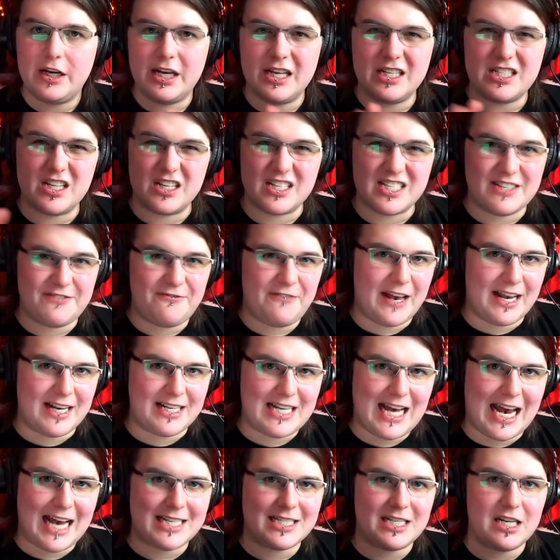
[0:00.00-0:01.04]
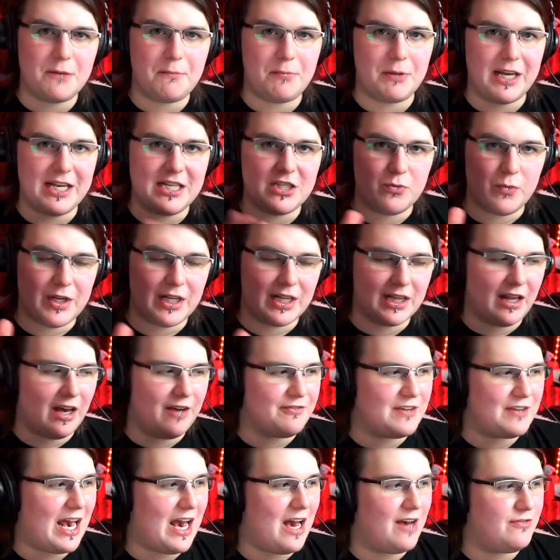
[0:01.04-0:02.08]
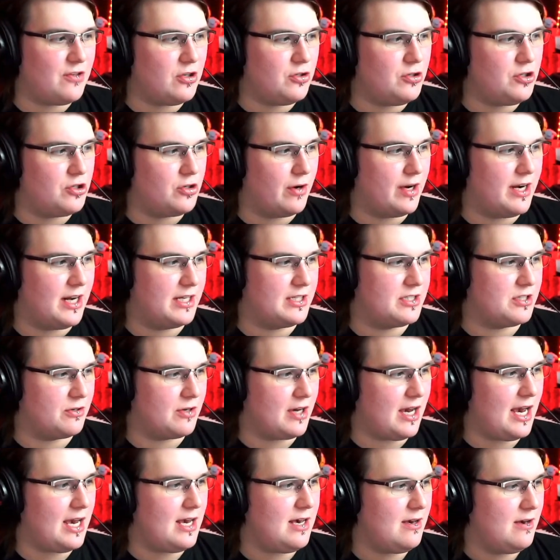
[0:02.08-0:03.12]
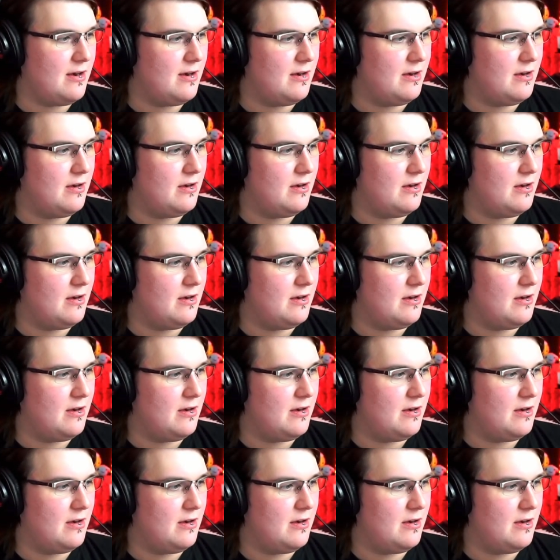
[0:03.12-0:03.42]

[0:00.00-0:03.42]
It's a fantastic place, and we'd love to have you join us, okay?